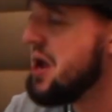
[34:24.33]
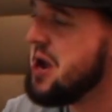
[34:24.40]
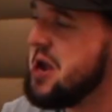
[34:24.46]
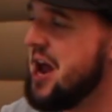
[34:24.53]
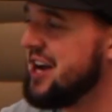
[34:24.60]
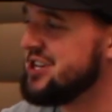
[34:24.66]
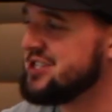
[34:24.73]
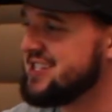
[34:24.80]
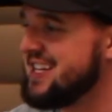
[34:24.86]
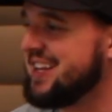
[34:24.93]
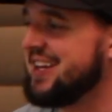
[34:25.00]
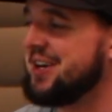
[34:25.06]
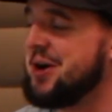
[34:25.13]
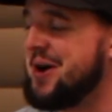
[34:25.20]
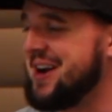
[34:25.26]
not just think
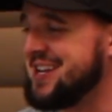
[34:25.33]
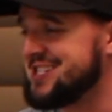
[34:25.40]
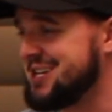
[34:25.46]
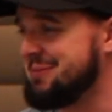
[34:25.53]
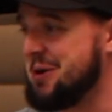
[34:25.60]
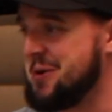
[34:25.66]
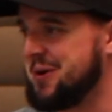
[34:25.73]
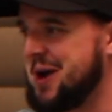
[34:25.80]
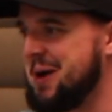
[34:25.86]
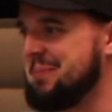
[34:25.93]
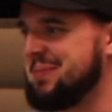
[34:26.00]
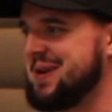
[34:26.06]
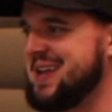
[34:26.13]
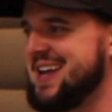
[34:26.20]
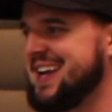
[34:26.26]
like, oh, I need to start my own
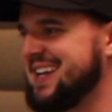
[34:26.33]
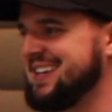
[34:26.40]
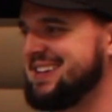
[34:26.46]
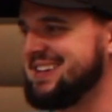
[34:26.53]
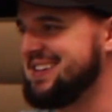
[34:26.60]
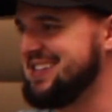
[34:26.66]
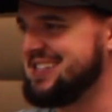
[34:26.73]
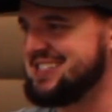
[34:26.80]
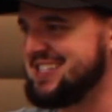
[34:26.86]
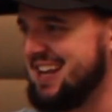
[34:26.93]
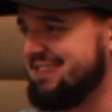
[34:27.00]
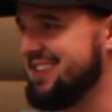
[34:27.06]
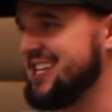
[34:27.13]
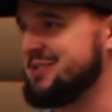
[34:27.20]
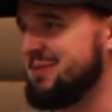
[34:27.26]
company. I can
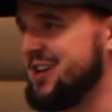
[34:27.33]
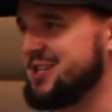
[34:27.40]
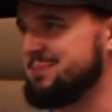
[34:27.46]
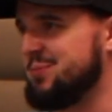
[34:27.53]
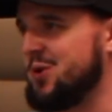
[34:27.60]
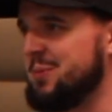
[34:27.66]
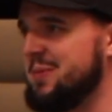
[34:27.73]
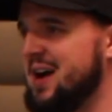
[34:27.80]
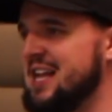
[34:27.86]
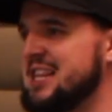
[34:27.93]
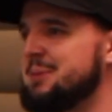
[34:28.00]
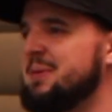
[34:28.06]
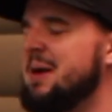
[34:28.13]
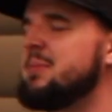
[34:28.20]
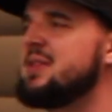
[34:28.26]
save this much per
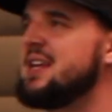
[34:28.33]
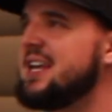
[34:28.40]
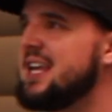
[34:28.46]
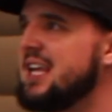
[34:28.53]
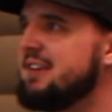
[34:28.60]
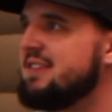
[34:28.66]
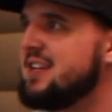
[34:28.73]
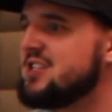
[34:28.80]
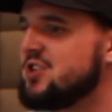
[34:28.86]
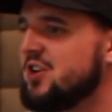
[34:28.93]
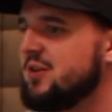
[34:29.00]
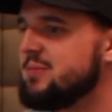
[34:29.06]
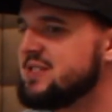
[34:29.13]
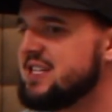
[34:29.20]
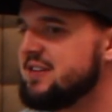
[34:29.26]
month. But I'm thinking of it in
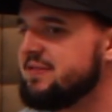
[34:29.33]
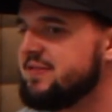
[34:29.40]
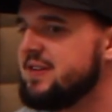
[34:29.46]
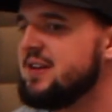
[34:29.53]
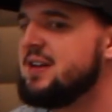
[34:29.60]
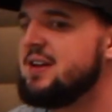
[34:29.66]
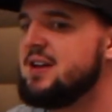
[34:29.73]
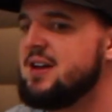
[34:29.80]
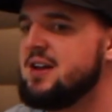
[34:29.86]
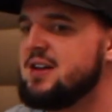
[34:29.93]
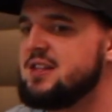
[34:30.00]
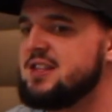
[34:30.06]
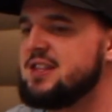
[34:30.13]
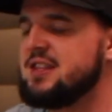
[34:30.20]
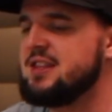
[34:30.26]
terms of
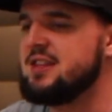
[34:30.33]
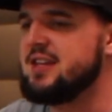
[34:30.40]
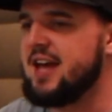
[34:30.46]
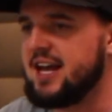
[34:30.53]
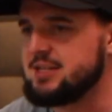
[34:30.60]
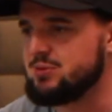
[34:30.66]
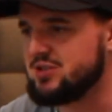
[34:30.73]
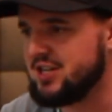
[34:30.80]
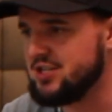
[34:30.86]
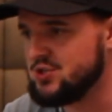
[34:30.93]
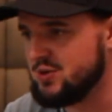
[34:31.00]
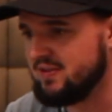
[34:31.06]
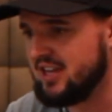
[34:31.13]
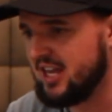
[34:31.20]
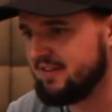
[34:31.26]
the
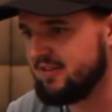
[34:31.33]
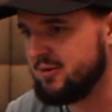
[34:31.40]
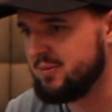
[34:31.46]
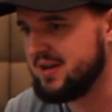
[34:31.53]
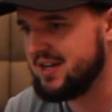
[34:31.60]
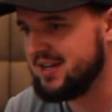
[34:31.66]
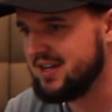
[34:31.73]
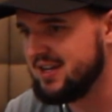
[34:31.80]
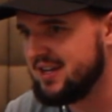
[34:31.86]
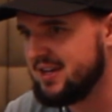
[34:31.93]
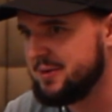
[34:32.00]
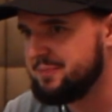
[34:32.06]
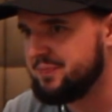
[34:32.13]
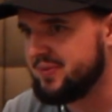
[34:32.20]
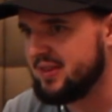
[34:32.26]
expertise you've given me
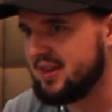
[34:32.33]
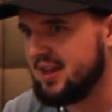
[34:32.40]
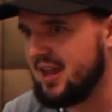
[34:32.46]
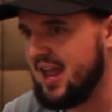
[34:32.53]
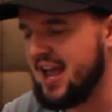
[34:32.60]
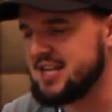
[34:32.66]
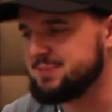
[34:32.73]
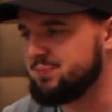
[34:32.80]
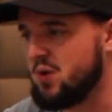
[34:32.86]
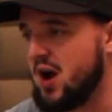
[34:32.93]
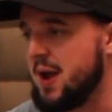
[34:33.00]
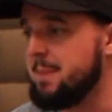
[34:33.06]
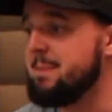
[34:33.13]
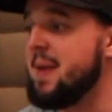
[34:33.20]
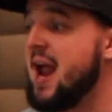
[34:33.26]
has
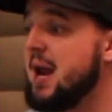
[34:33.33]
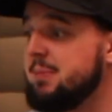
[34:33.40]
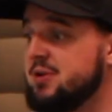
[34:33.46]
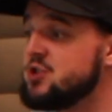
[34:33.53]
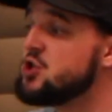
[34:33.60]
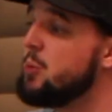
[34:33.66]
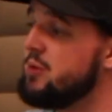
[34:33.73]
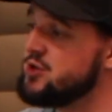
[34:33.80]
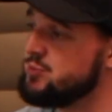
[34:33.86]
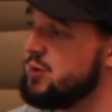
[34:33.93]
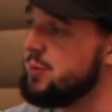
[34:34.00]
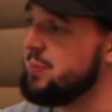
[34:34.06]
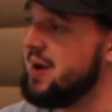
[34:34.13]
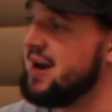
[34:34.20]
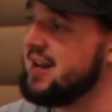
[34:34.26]
probably made me so much
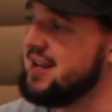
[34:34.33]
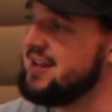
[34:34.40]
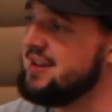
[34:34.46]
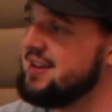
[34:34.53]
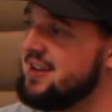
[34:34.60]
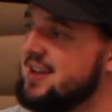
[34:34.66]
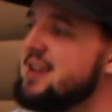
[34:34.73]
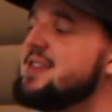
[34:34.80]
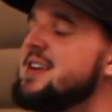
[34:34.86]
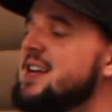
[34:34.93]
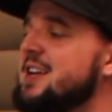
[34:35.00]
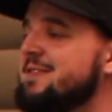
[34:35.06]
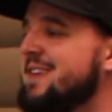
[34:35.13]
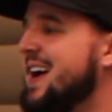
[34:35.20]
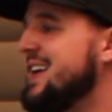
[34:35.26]
more money than
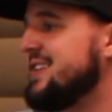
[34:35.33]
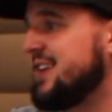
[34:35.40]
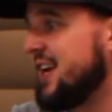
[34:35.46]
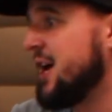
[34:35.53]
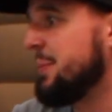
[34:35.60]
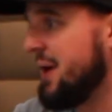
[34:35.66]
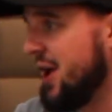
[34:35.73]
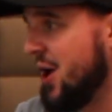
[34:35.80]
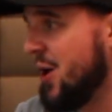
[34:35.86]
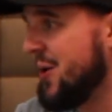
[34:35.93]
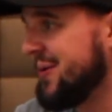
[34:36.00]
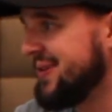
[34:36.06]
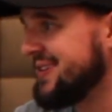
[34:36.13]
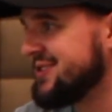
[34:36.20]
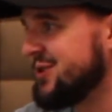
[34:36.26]
if I had done it on my
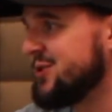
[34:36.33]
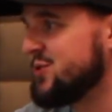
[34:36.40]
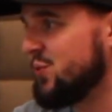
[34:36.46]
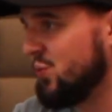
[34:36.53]
own. So it's